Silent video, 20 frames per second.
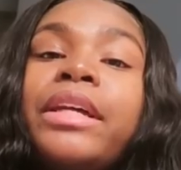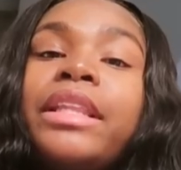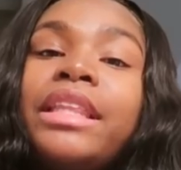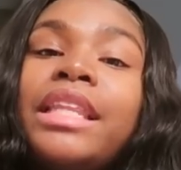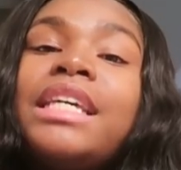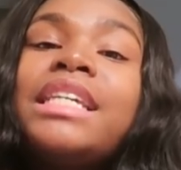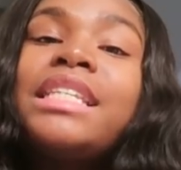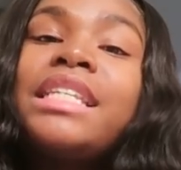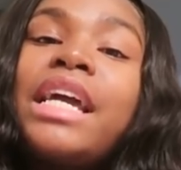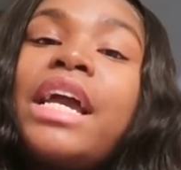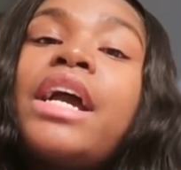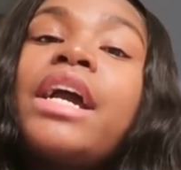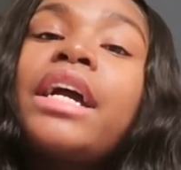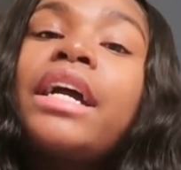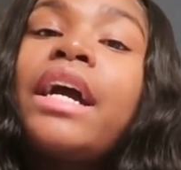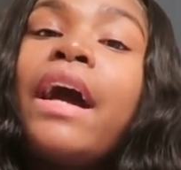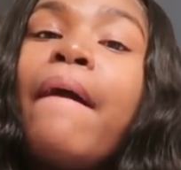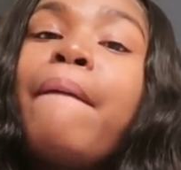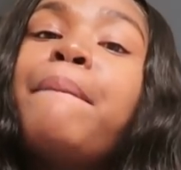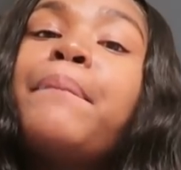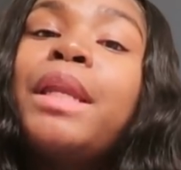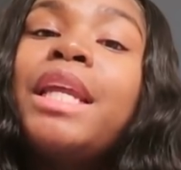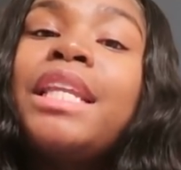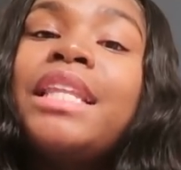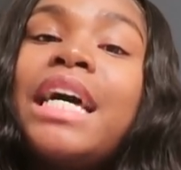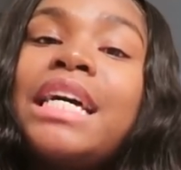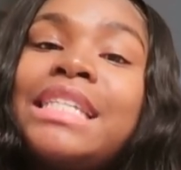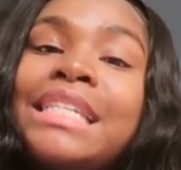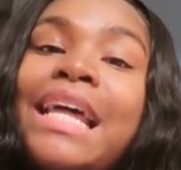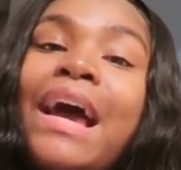with this hair company
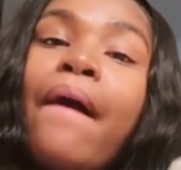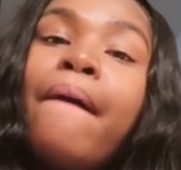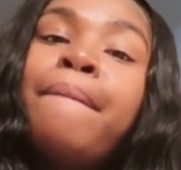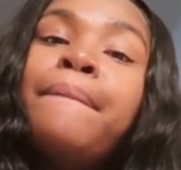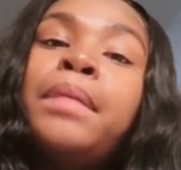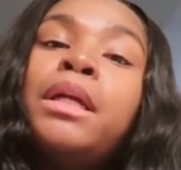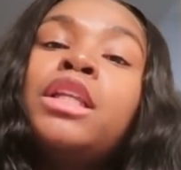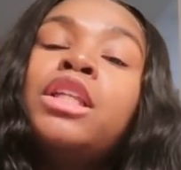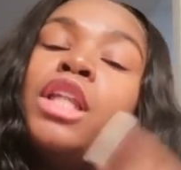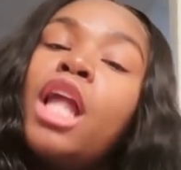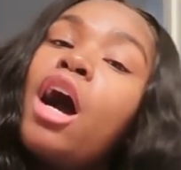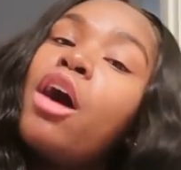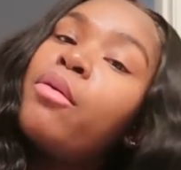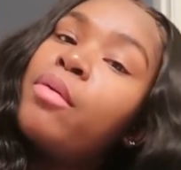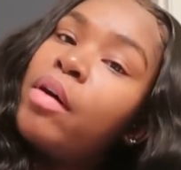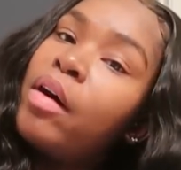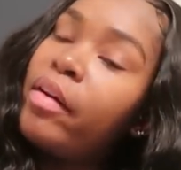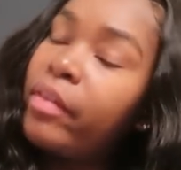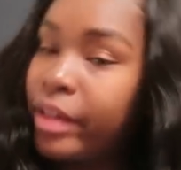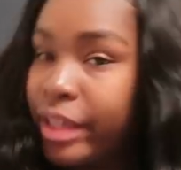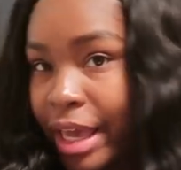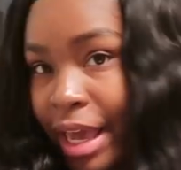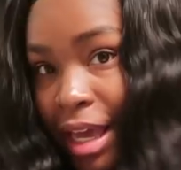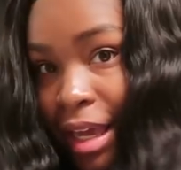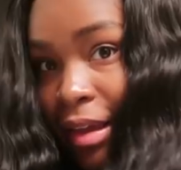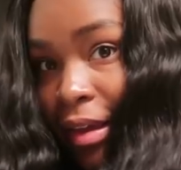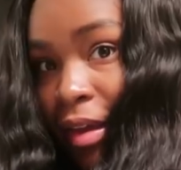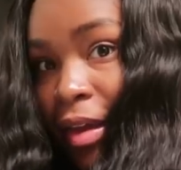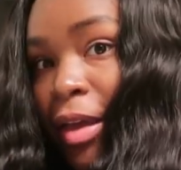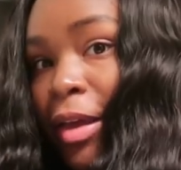that's down below.
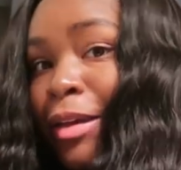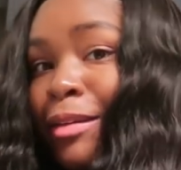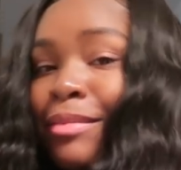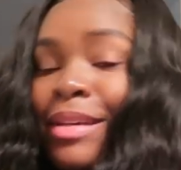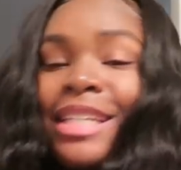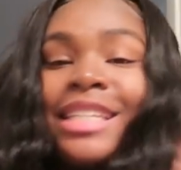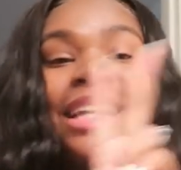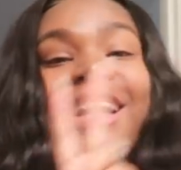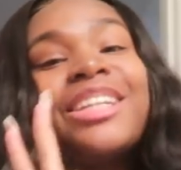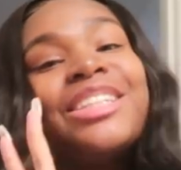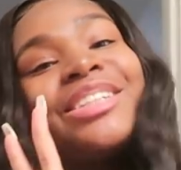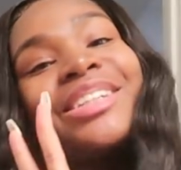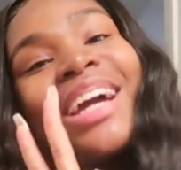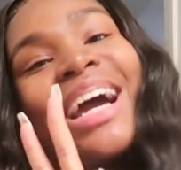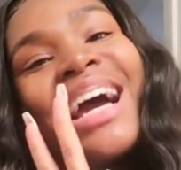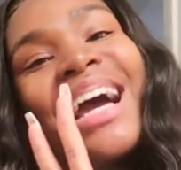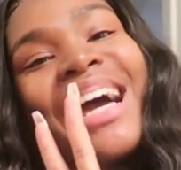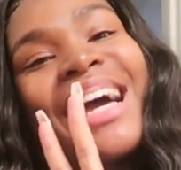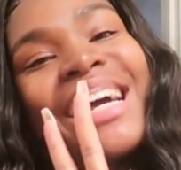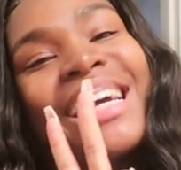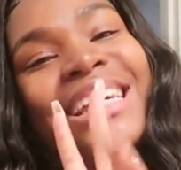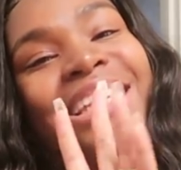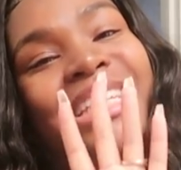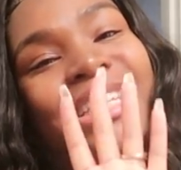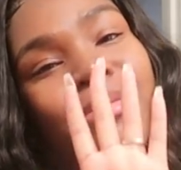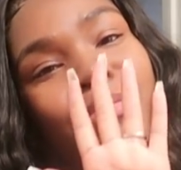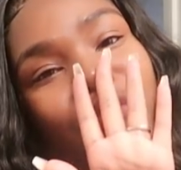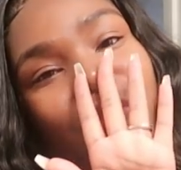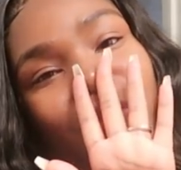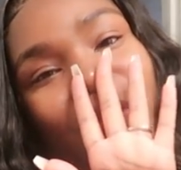Okay, peace out you
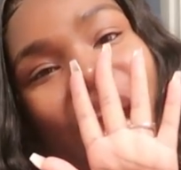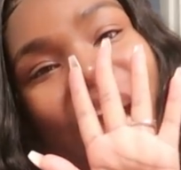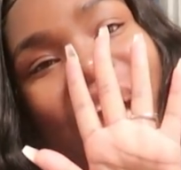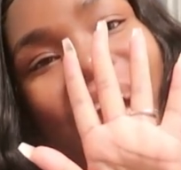guys. Mwah.